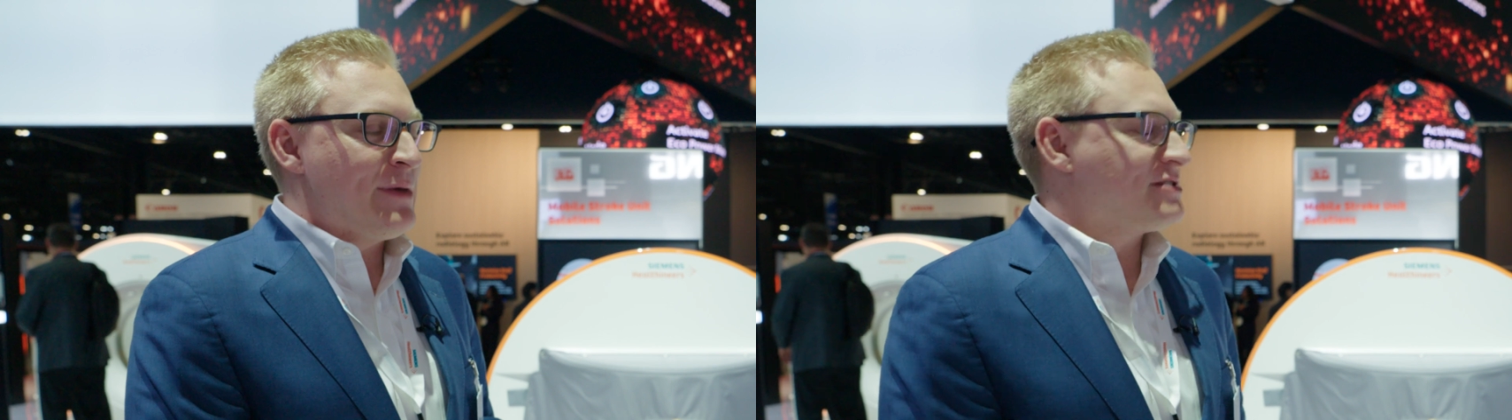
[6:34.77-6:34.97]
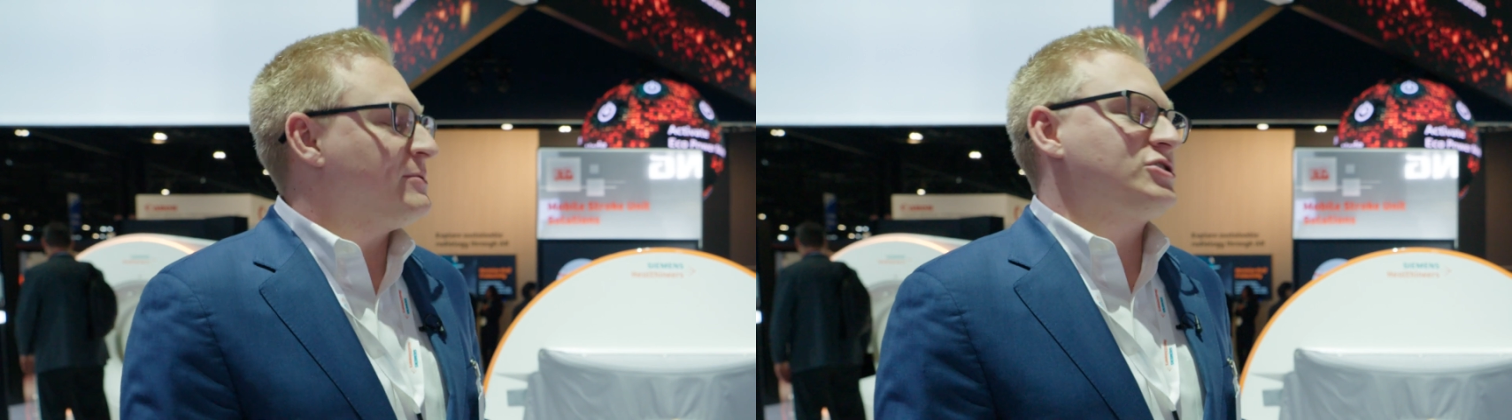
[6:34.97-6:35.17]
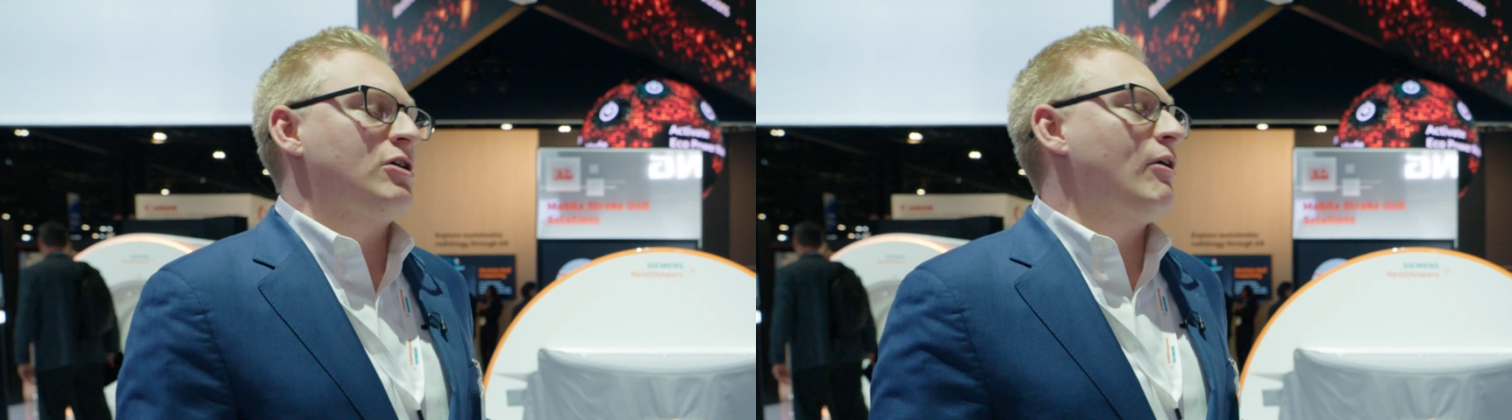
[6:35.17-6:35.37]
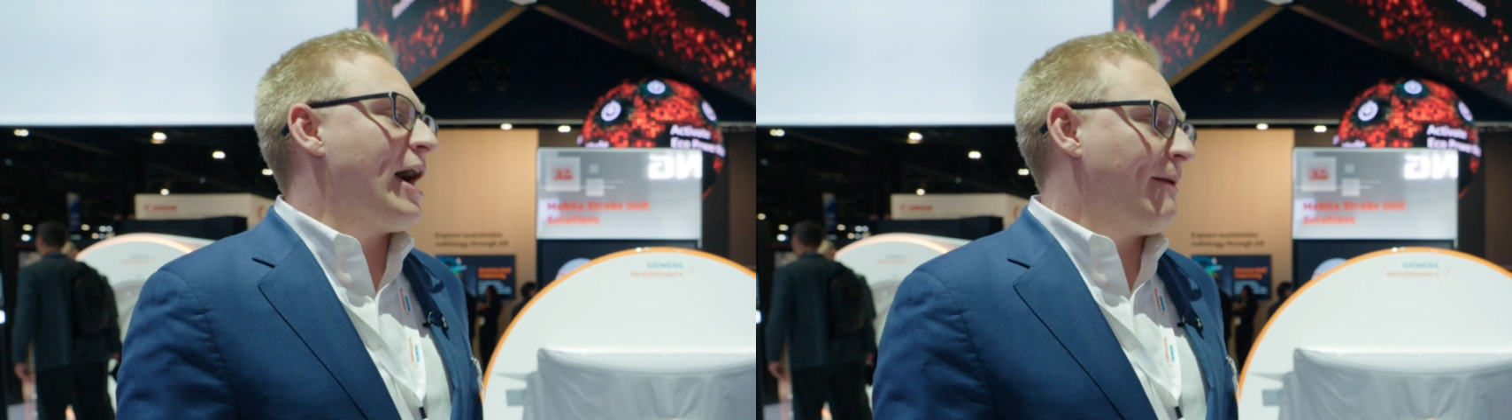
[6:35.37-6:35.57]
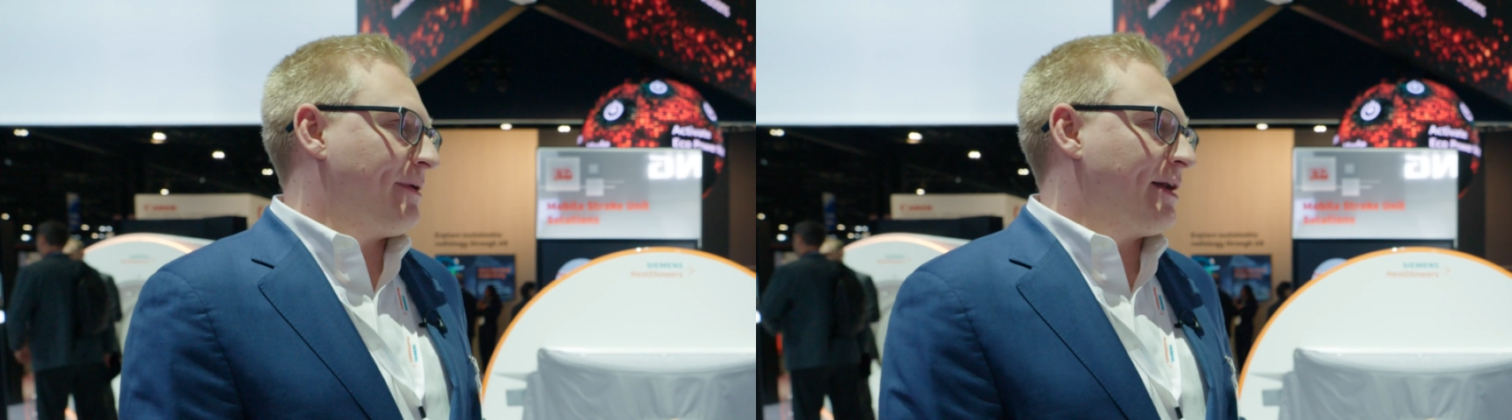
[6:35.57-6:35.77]
makes me so
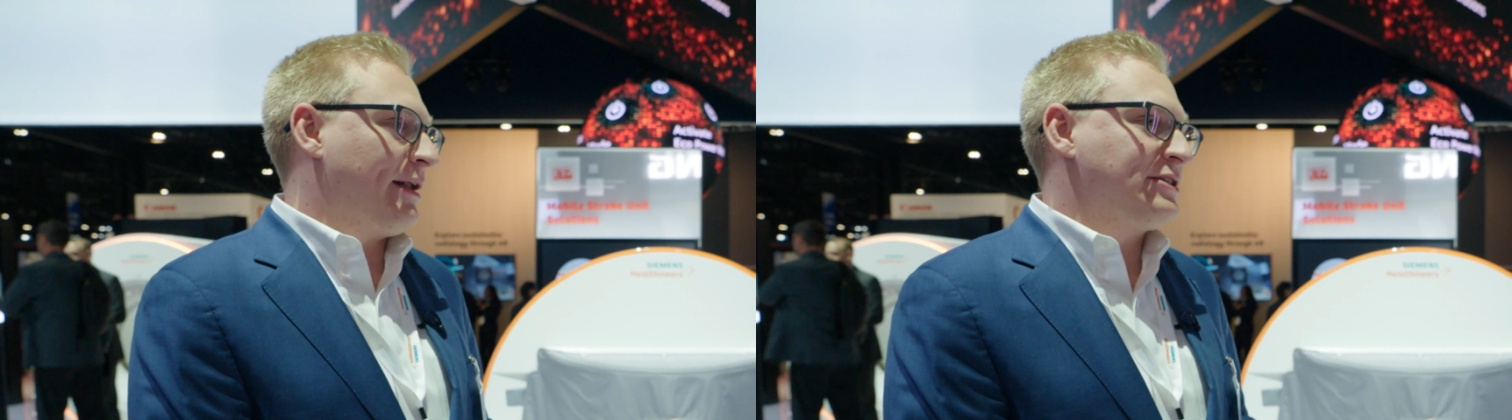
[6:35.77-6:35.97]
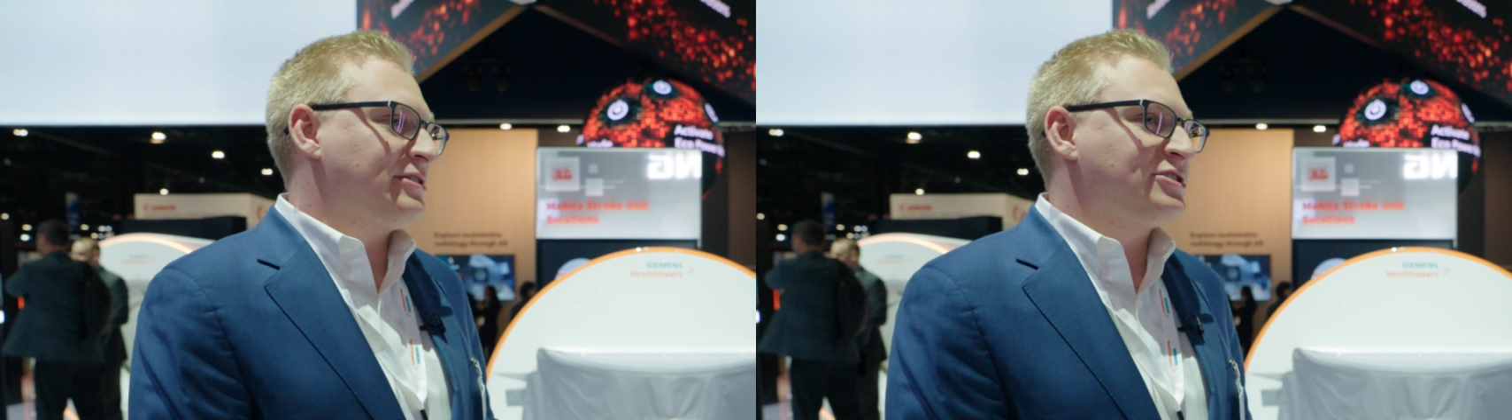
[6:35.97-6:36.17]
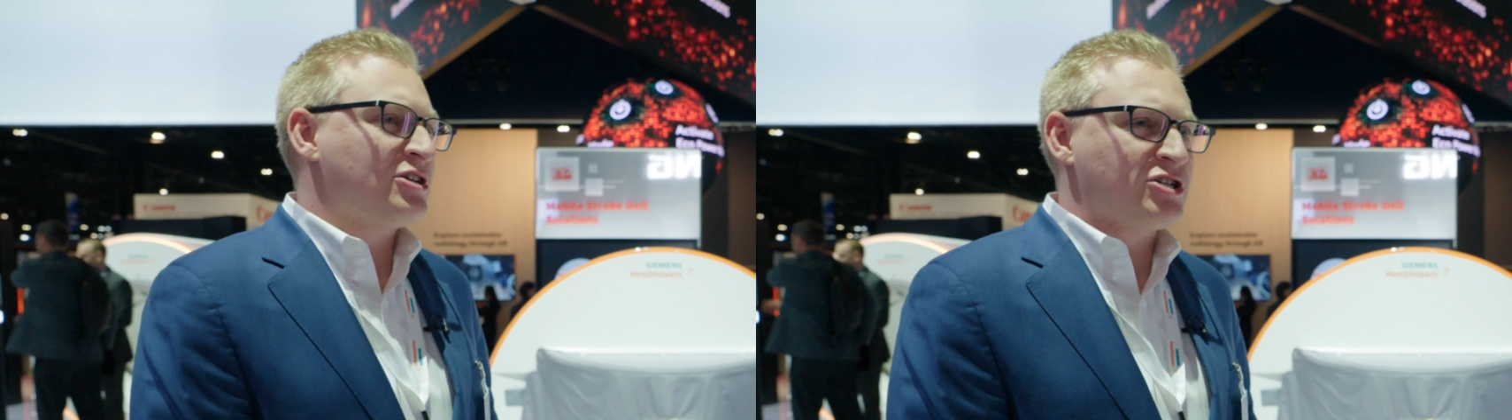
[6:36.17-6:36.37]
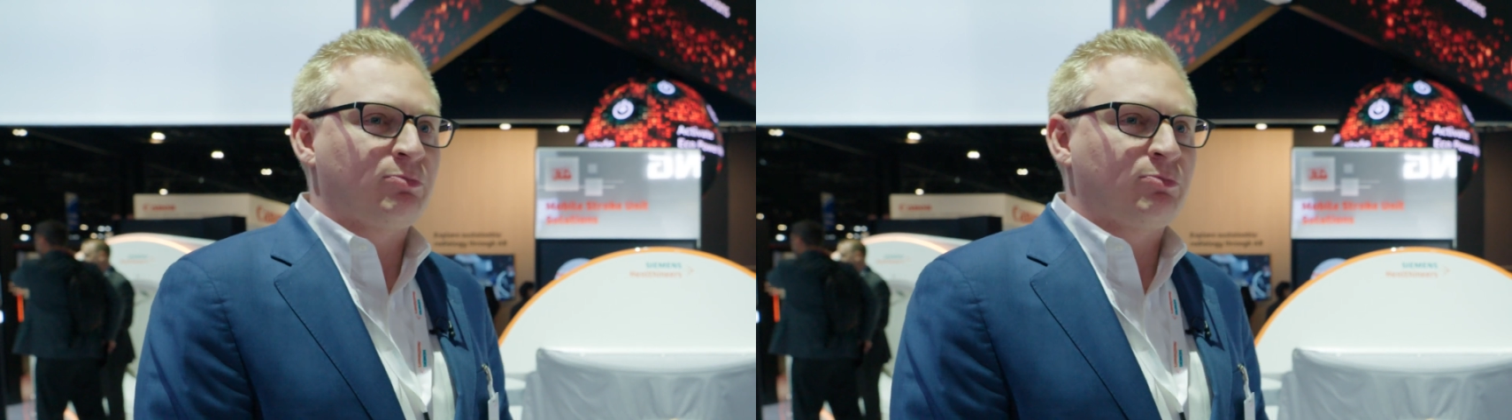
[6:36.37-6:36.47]
happy. And it's, it's such a